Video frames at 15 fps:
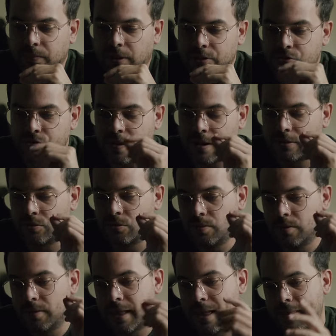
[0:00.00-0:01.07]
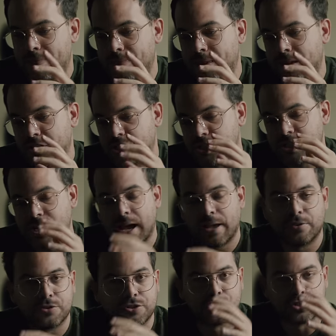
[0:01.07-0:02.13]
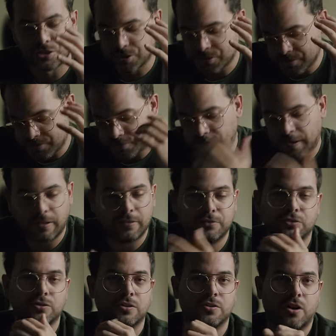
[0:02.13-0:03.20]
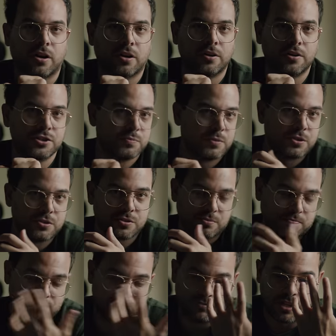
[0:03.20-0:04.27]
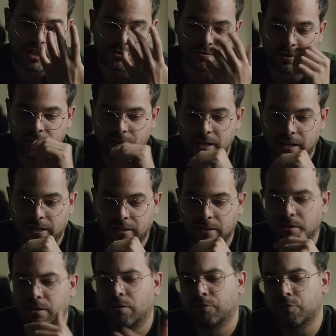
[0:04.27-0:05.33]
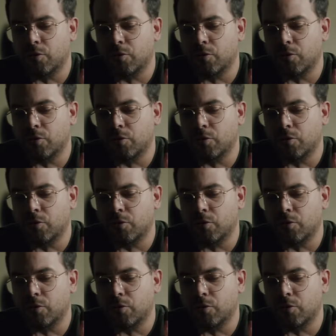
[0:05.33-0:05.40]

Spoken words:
I try to let the shadows just fall into the darkness because that's what I like. And of